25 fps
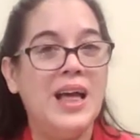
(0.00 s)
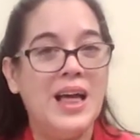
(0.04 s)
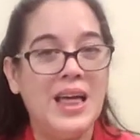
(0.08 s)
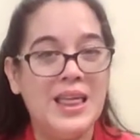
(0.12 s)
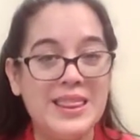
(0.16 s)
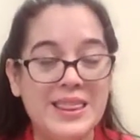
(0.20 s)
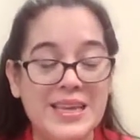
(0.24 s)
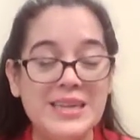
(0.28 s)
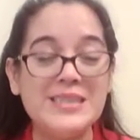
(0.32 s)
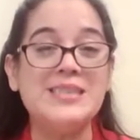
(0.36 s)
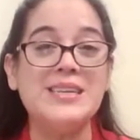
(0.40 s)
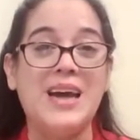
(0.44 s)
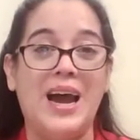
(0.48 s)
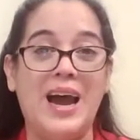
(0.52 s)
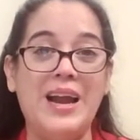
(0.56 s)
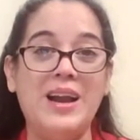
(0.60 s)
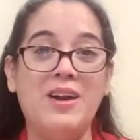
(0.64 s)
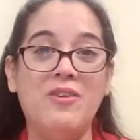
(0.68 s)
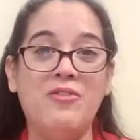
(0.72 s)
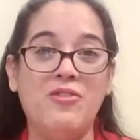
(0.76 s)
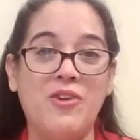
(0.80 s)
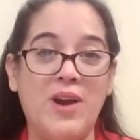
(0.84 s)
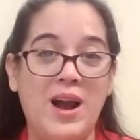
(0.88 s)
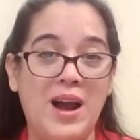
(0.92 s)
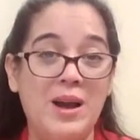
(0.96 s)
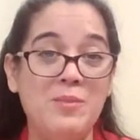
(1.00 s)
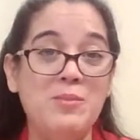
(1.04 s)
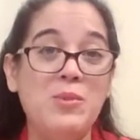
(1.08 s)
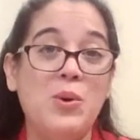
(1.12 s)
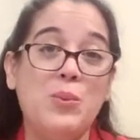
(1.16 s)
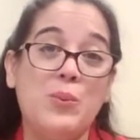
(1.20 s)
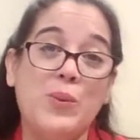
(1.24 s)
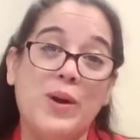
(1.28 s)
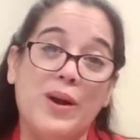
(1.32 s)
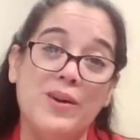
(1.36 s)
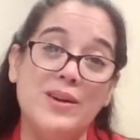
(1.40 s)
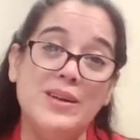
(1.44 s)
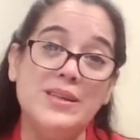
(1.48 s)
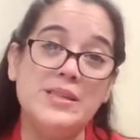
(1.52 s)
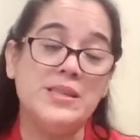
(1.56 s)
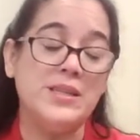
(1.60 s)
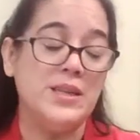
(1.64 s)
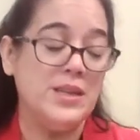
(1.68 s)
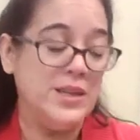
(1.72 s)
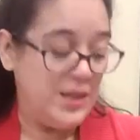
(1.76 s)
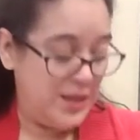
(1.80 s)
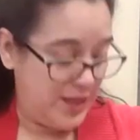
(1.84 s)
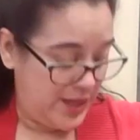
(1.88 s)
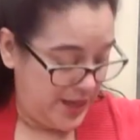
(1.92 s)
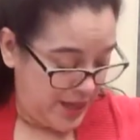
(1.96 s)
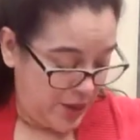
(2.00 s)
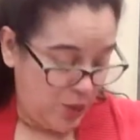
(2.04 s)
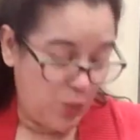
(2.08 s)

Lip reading: The diaphragm, where is it?